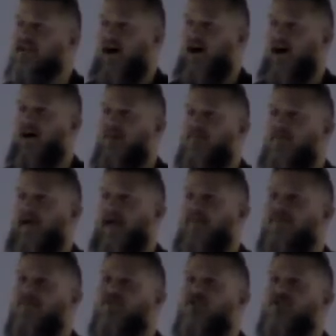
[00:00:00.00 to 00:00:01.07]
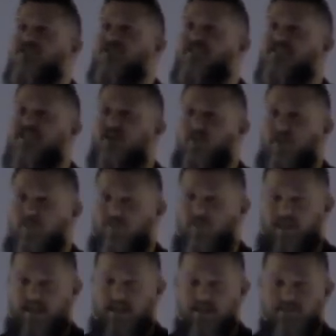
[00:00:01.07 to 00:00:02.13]
up, and the verses that we
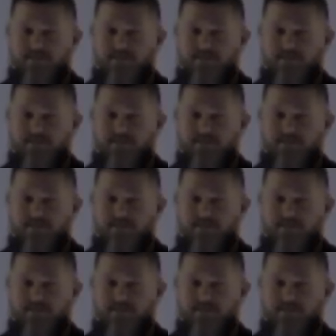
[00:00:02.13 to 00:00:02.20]
read,